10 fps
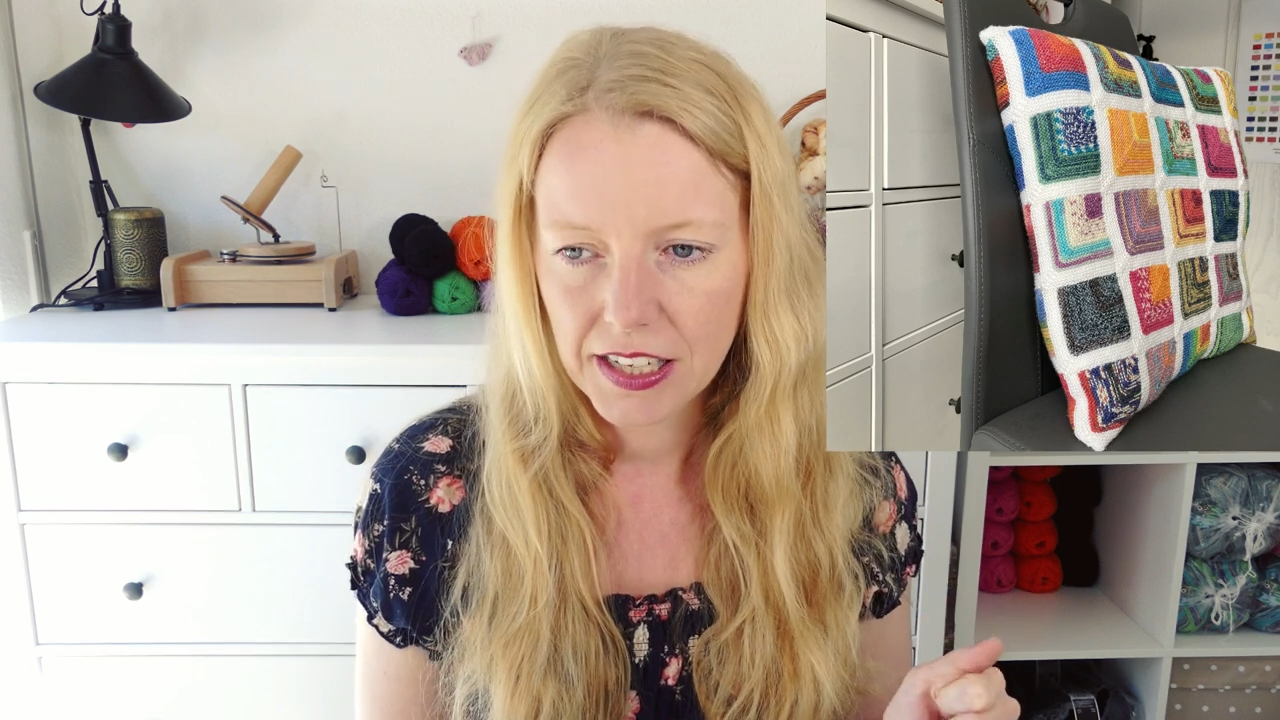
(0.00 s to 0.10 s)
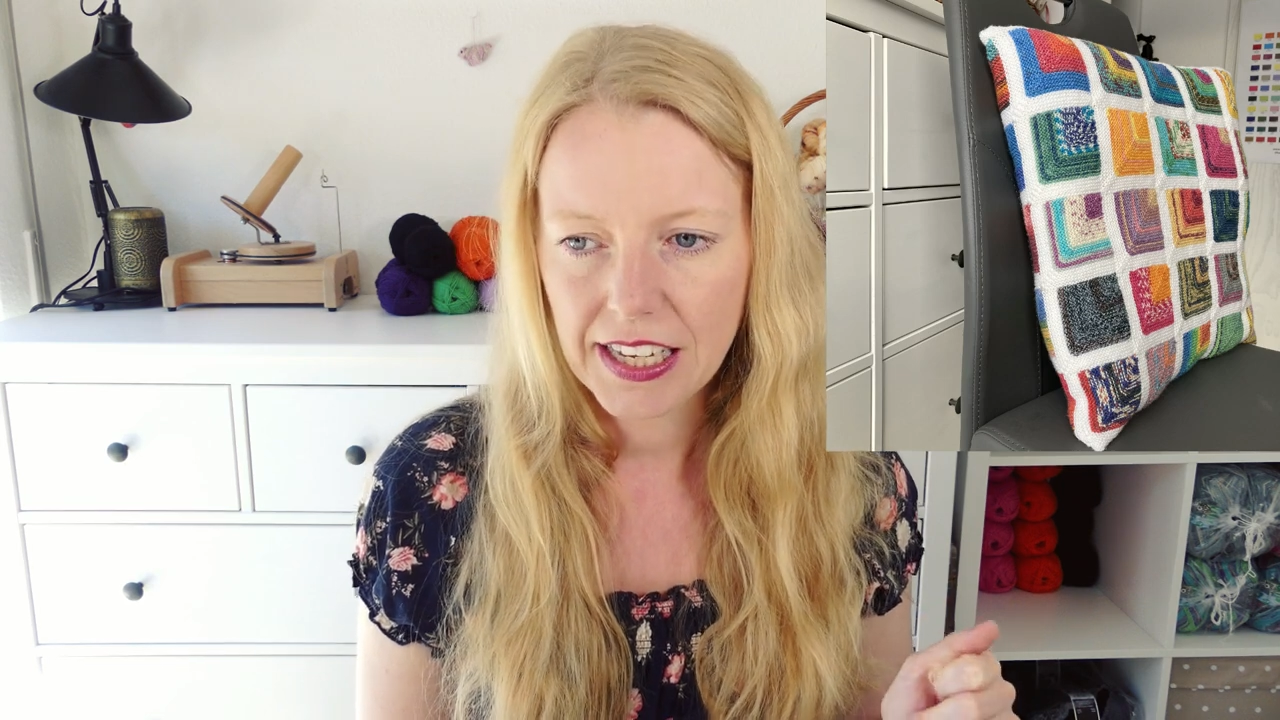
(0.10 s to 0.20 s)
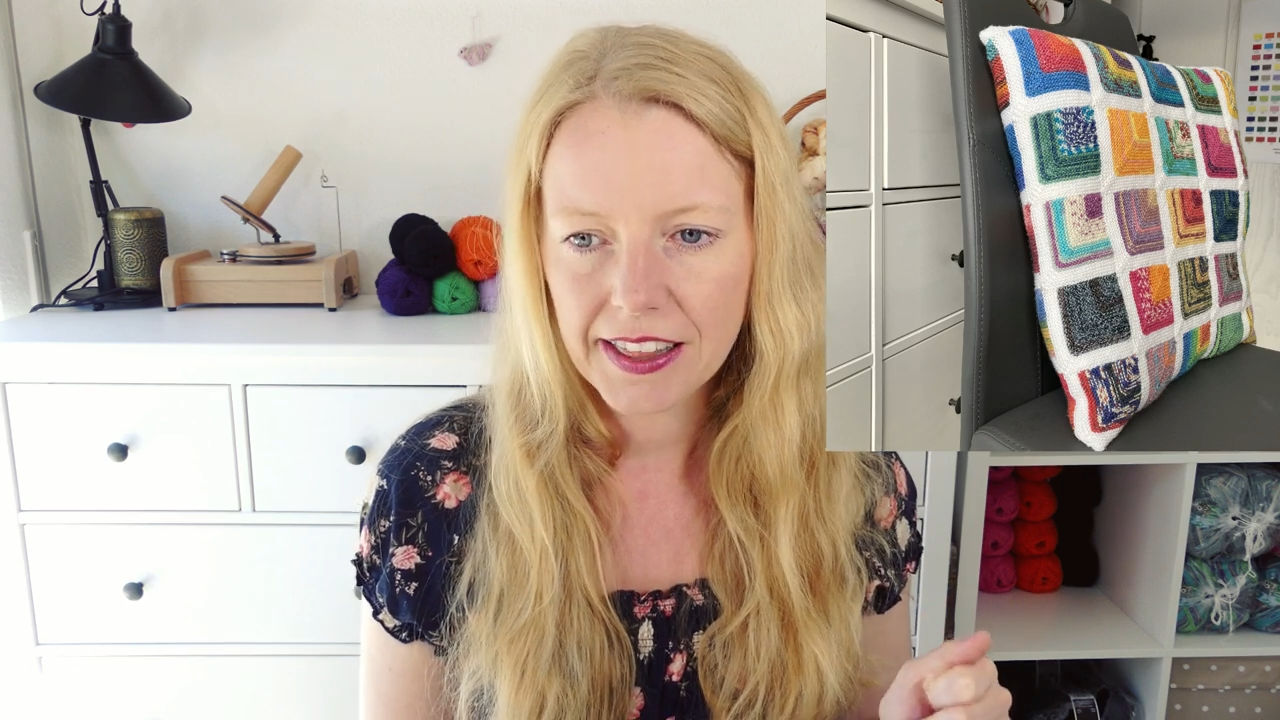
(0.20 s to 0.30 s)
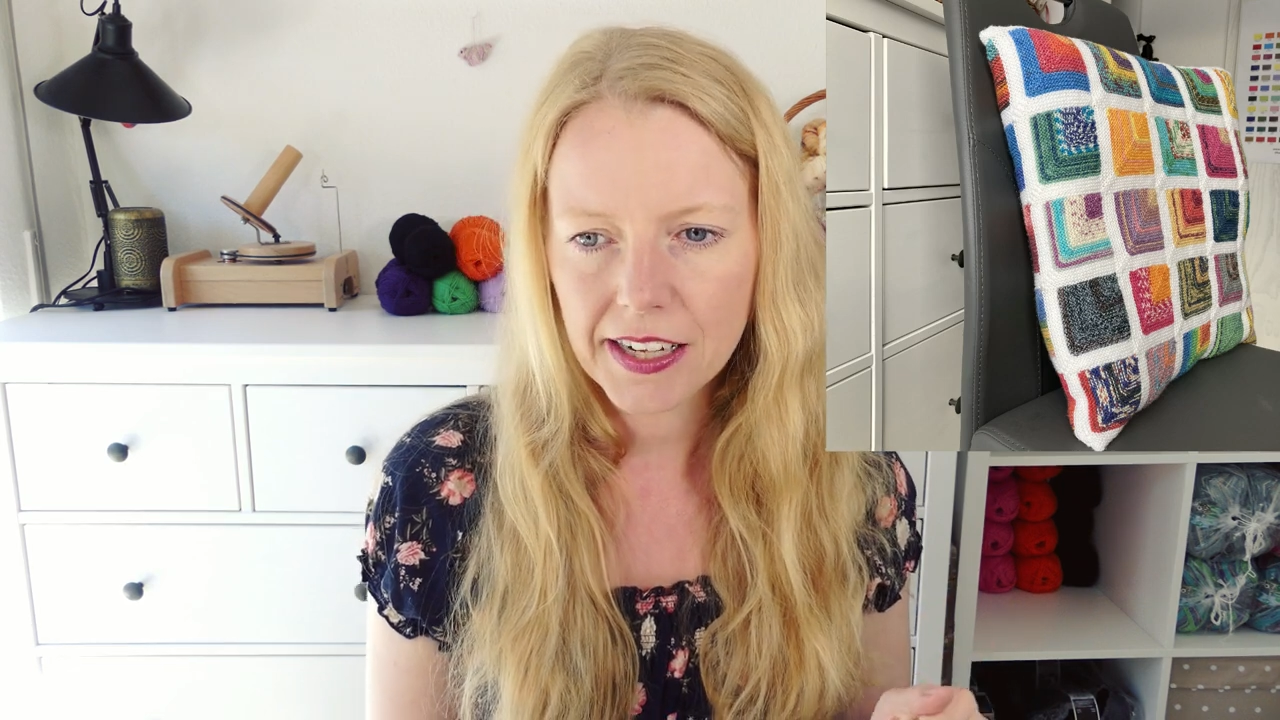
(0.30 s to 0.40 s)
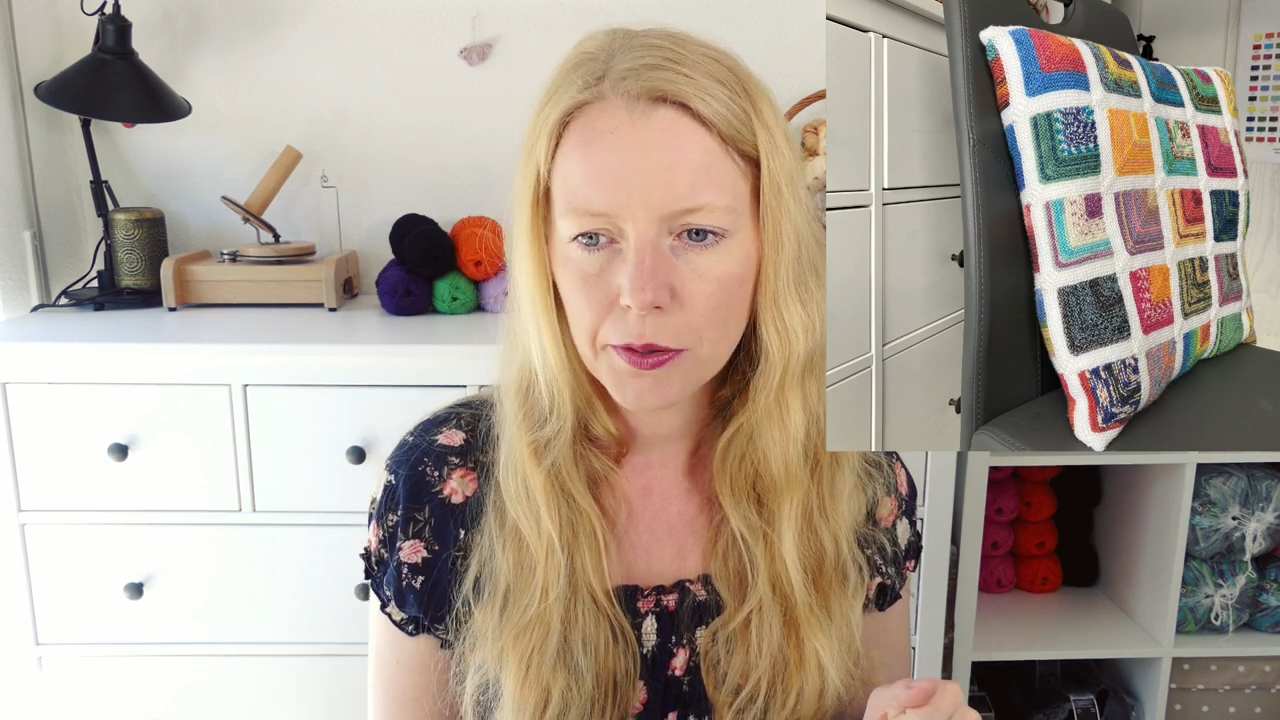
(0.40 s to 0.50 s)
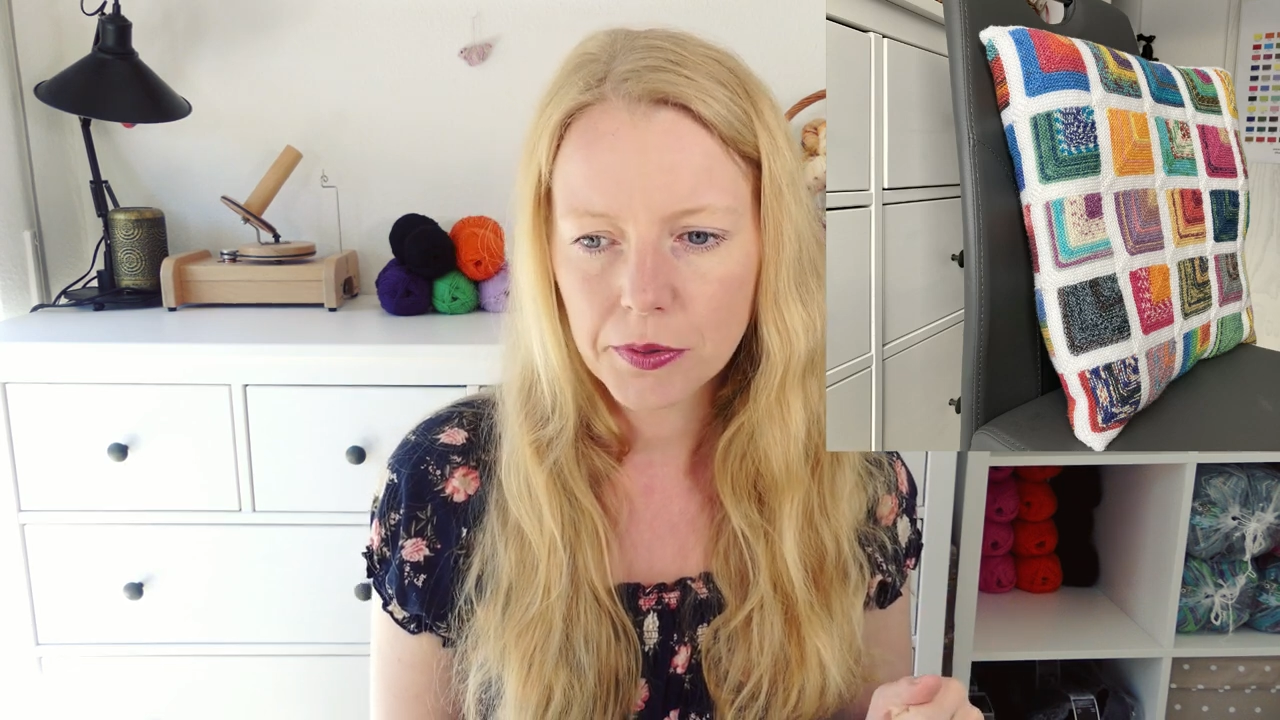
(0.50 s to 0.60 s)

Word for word: And then I